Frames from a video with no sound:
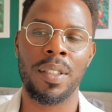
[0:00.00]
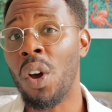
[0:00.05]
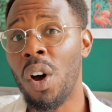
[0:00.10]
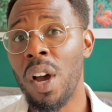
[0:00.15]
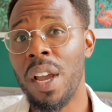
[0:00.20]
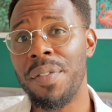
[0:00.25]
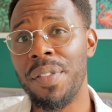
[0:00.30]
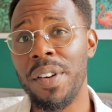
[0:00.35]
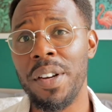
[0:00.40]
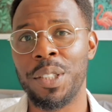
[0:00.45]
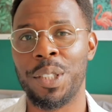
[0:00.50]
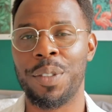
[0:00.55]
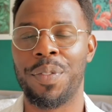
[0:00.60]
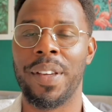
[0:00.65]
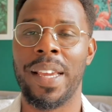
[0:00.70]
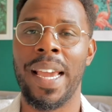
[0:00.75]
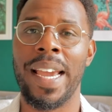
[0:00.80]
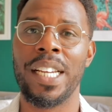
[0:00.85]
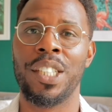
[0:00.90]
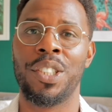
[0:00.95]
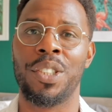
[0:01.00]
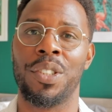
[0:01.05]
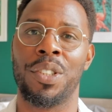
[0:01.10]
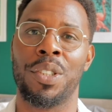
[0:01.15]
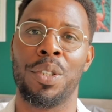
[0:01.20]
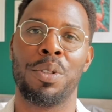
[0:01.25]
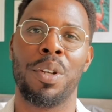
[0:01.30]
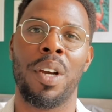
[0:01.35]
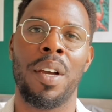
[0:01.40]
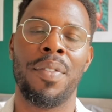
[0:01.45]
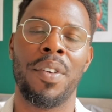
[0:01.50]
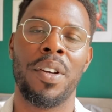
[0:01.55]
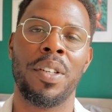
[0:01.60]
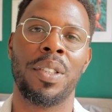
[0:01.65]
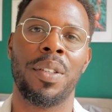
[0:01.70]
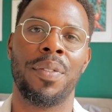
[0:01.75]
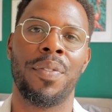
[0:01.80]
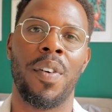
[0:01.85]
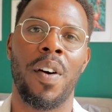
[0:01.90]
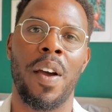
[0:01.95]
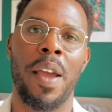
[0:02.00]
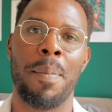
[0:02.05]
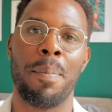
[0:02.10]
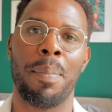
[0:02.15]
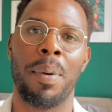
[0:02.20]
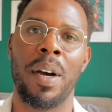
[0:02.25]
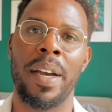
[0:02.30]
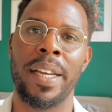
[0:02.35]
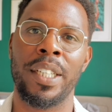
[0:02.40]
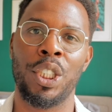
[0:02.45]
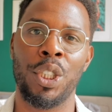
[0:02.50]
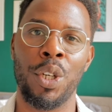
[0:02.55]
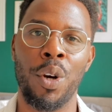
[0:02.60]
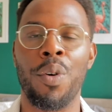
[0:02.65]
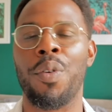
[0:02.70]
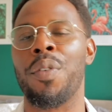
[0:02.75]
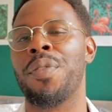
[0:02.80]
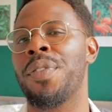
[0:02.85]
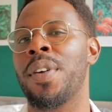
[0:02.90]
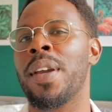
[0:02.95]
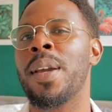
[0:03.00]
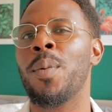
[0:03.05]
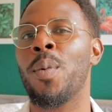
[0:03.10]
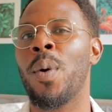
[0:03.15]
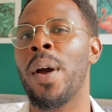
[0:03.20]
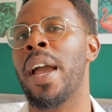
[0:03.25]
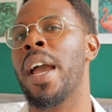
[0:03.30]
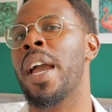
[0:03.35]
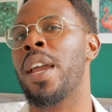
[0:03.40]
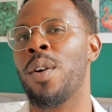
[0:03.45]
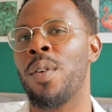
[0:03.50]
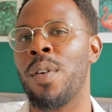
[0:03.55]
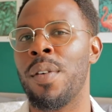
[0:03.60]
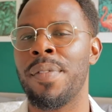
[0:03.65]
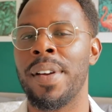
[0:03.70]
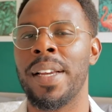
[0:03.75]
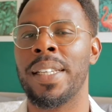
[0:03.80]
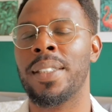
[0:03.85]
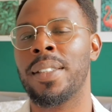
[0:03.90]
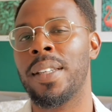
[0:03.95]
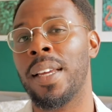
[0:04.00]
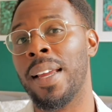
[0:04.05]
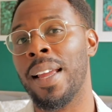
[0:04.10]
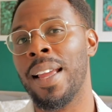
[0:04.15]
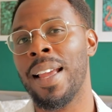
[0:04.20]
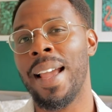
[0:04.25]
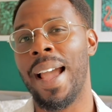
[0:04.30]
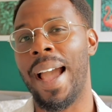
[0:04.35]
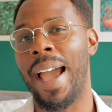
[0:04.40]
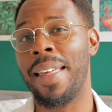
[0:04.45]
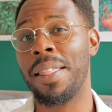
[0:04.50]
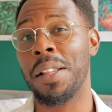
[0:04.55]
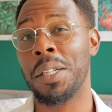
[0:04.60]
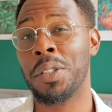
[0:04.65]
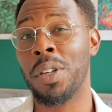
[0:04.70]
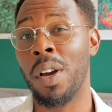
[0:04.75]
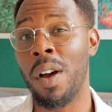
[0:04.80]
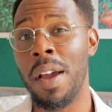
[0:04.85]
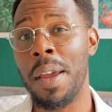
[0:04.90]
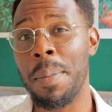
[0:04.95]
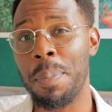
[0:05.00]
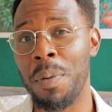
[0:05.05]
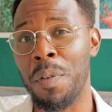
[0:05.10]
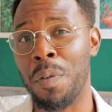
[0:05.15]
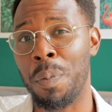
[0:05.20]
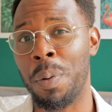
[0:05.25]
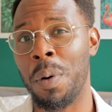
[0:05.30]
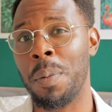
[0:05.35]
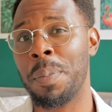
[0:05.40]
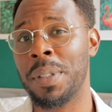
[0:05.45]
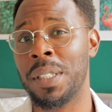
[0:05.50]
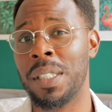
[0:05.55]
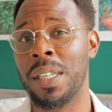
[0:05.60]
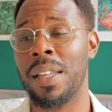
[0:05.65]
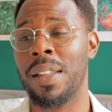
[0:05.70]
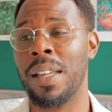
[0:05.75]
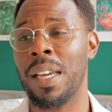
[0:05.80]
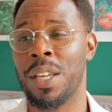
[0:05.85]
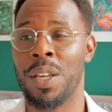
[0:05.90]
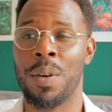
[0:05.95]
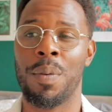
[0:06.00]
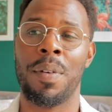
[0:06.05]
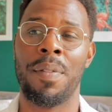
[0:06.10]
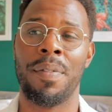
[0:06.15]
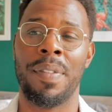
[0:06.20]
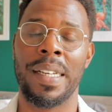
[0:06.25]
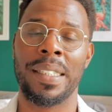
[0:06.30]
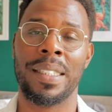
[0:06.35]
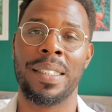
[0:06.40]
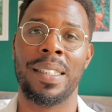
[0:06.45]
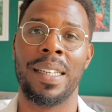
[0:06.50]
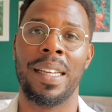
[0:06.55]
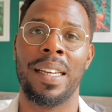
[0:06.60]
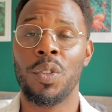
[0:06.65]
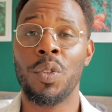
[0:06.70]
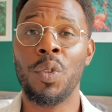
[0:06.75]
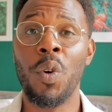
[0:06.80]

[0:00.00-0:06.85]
Diversification, so diversifying by geography, where you're investing, and the type of property that you invest in.